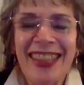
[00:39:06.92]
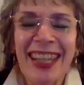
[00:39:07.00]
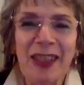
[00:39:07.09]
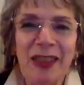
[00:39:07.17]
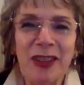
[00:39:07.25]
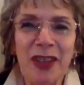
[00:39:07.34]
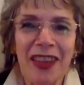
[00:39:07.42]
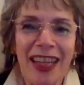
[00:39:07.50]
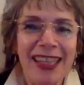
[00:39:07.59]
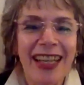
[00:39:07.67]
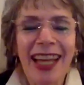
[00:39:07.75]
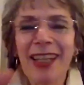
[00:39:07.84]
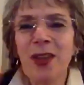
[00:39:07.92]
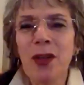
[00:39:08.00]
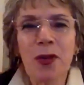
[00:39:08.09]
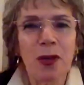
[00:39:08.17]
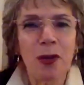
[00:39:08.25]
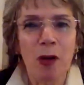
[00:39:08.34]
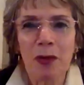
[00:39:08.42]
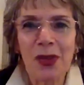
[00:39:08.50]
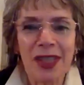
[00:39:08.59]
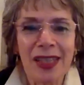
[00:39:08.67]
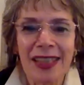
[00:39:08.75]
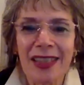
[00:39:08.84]
take a look at that scene. I know that
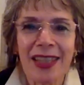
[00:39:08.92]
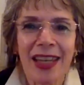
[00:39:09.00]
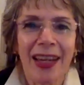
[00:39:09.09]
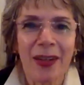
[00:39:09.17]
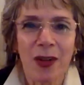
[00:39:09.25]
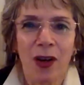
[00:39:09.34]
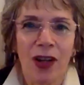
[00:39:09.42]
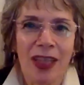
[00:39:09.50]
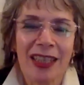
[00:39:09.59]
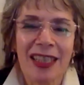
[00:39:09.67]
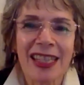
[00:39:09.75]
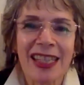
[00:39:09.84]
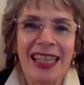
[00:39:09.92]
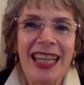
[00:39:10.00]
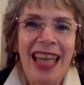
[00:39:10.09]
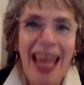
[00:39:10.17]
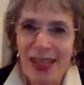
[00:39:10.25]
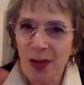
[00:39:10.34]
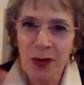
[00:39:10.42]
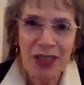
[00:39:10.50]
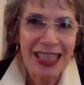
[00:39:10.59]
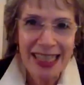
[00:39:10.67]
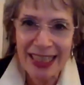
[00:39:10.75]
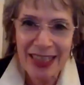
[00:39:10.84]
almost this entire audience has
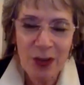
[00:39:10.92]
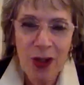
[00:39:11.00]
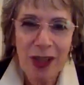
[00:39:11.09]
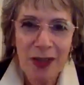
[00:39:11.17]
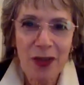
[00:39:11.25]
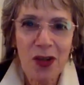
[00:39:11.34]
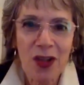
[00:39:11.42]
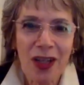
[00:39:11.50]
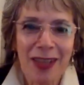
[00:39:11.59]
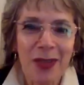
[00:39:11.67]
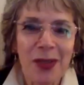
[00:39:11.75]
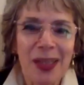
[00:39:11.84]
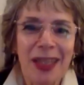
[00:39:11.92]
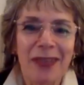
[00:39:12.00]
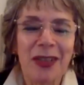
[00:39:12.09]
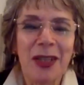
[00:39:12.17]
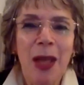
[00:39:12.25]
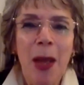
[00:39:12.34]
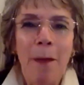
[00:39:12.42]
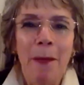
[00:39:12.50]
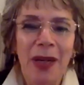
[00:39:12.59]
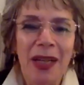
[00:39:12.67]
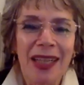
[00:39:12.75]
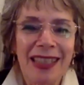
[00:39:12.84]
already seen Trial of the Chicago Seven,
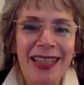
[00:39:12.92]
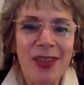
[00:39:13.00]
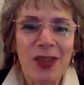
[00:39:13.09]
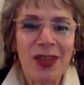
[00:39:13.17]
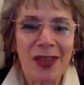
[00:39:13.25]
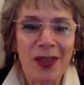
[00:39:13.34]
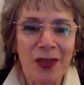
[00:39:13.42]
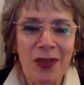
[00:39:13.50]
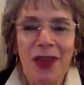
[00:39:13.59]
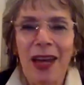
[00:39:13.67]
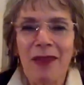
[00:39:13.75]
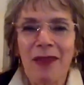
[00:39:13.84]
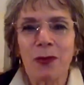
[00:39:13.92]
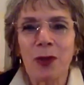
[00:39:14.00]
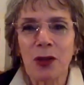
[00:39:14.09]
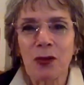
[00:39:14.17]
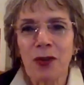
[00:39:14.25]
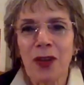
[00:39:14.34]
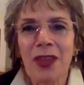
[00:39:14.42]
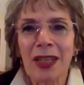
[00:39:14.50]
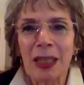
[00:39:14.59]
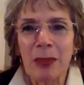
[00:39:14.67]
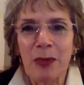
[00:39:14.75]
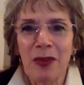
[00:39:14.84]
but let's just uh, have, we're going to run the
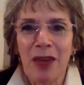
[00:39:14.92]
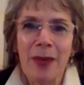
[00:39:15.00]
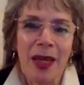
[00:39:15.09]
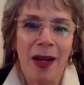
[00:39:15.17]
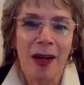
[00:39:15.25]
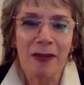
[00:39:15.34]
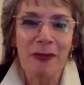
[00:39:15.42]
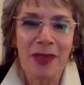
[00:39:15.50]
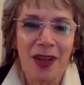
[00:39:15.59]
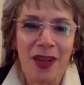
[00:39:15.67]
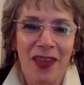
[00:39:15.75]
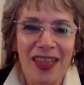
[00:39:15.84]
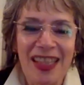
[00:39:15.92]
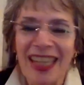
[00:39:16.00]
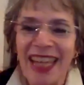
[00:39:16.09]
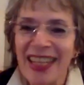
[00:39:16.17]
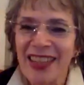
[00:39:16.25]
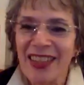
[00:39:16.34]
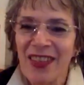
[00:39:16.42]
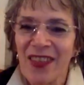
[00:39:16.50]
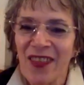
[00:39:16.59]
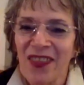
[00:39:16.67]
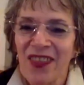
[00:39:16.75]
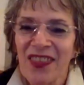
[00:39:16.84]
clip of Abbie Hoffman on the stand.
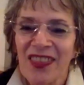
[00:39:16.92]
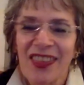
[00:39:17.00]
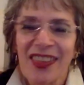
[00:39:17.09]
To